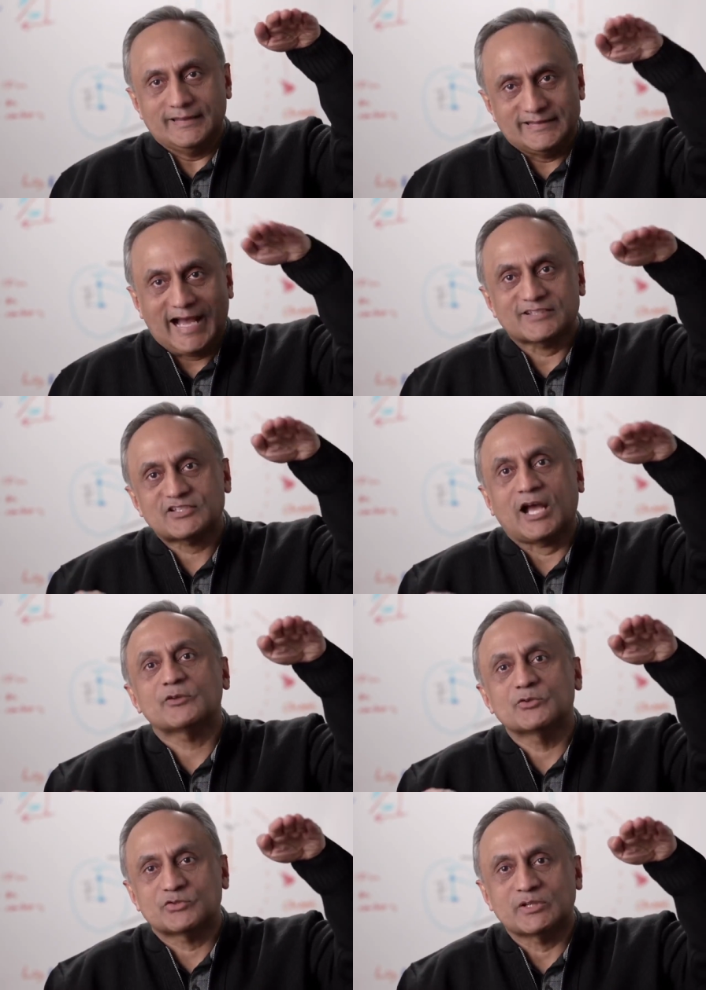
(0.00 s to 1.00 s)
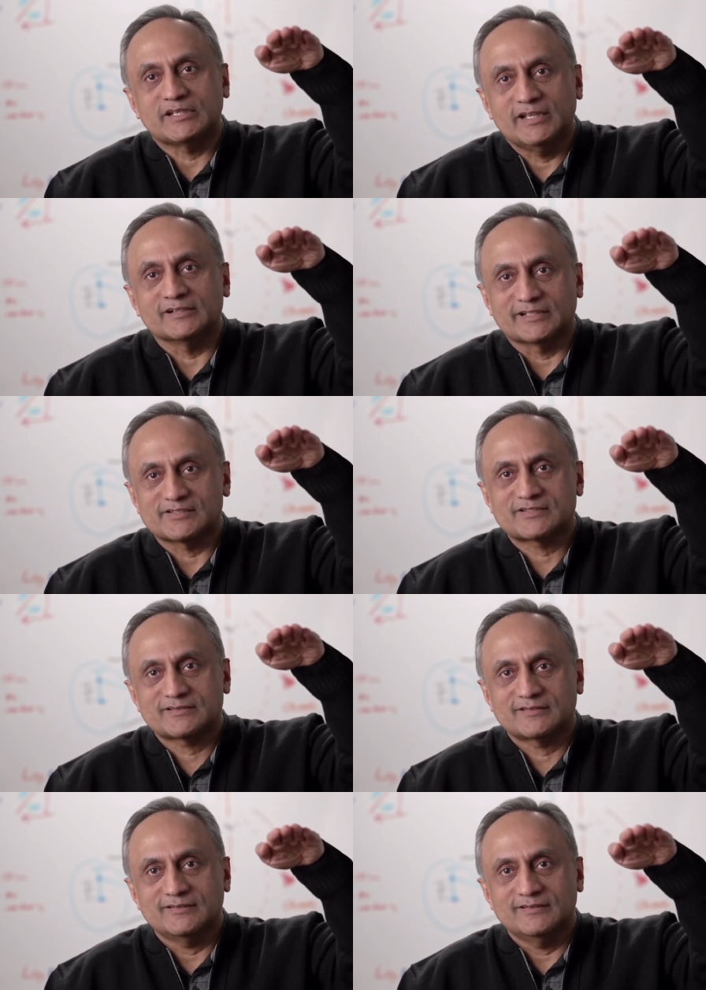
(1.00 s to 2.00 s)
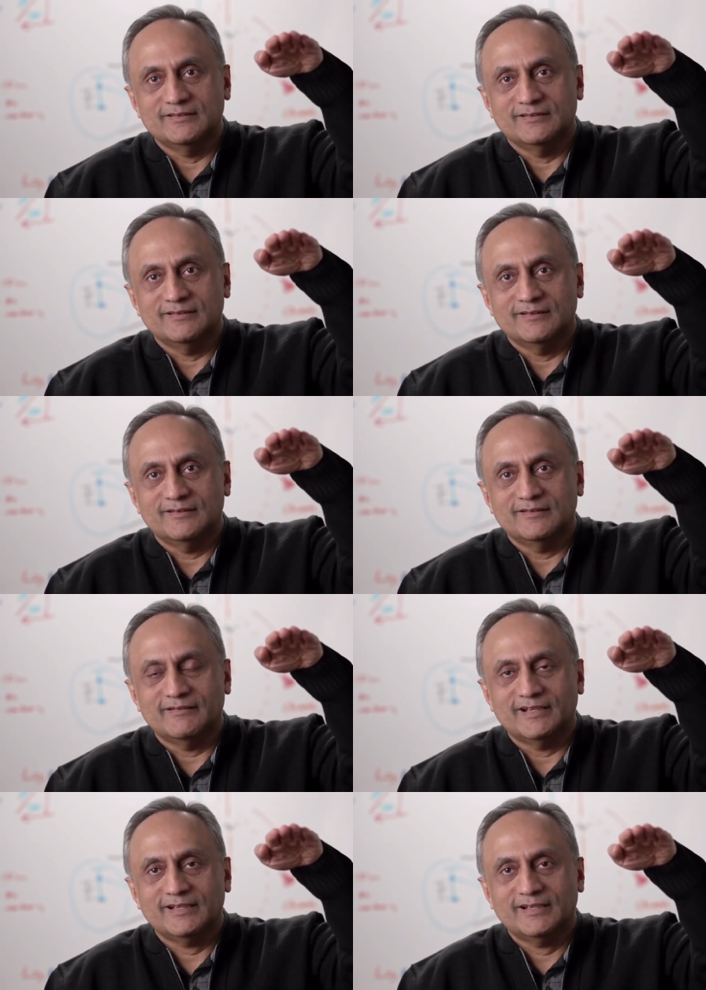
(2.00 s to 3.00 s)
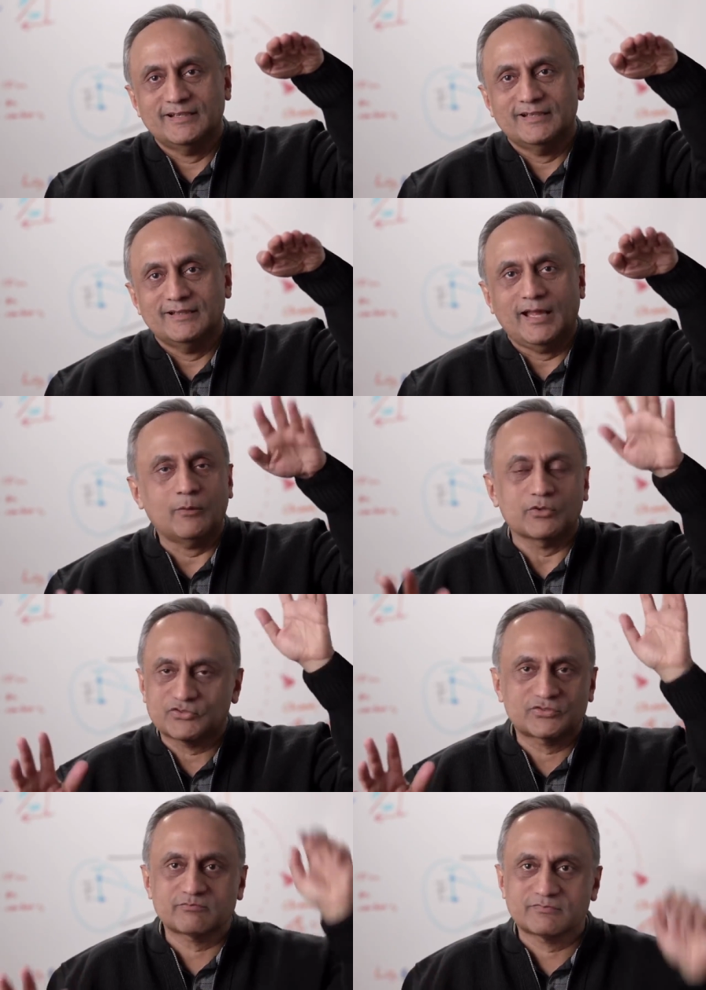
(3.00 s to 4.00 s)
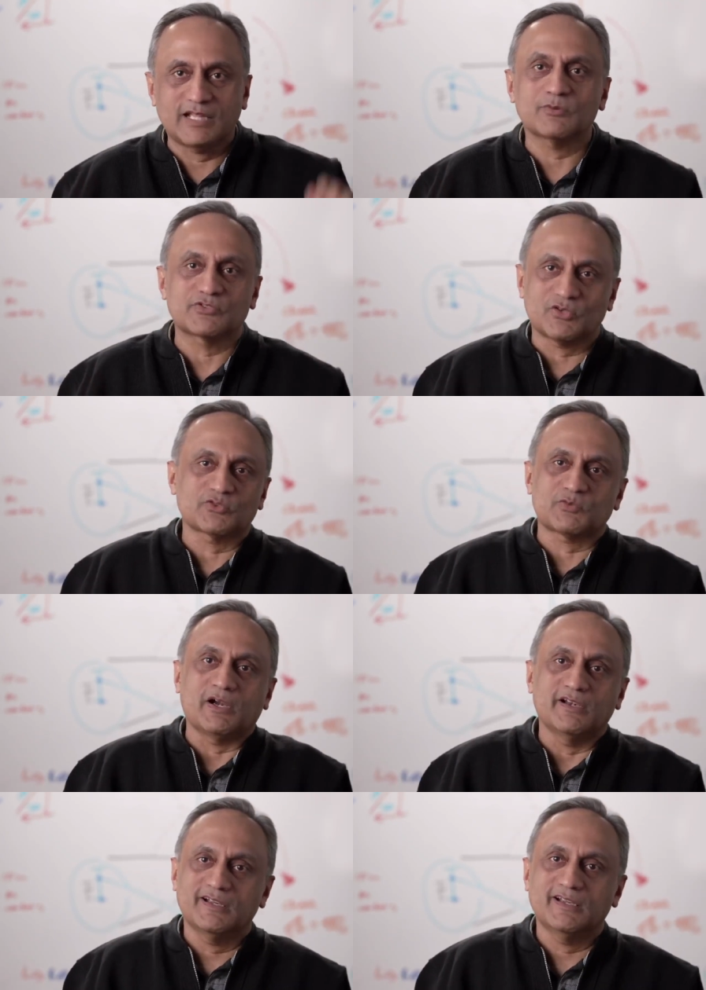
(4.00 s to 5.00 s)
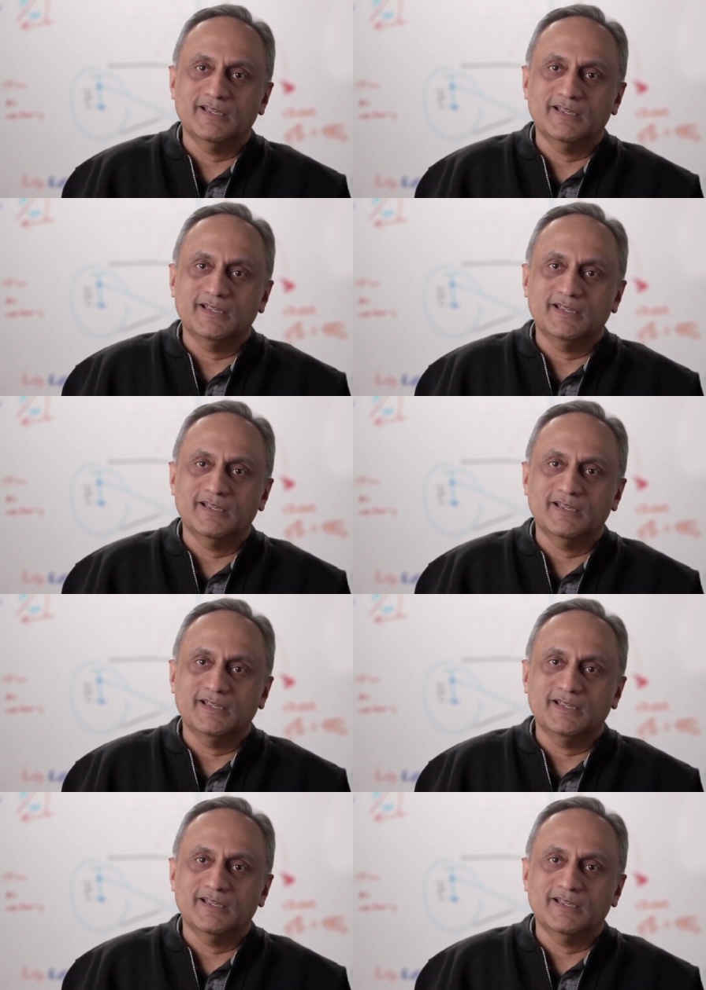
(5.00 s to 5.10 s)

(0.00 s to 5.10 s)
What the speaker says: That's how you treat illness. Right? That was so smart.